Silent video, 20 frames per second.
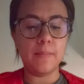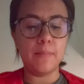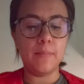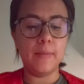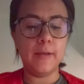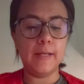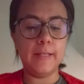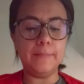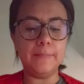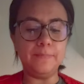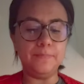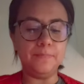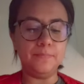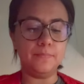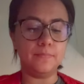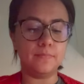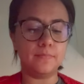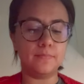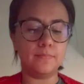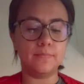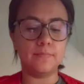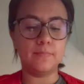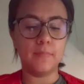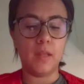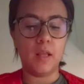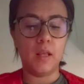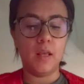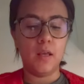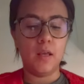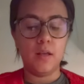but
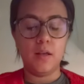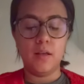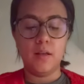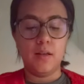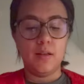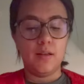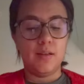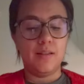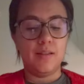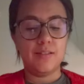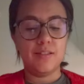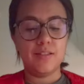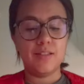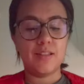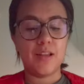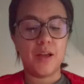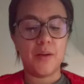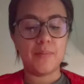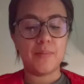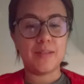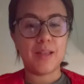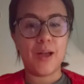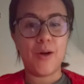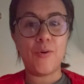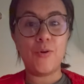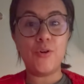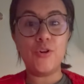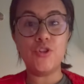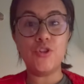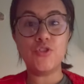it just comes
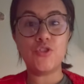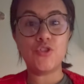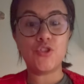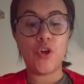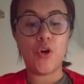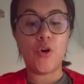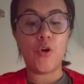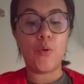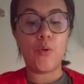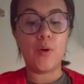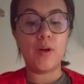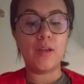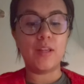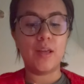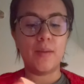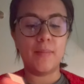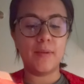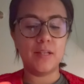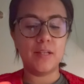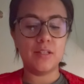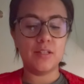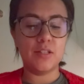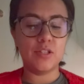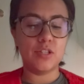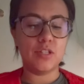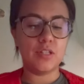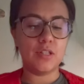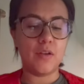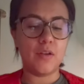out so yummy and delicious.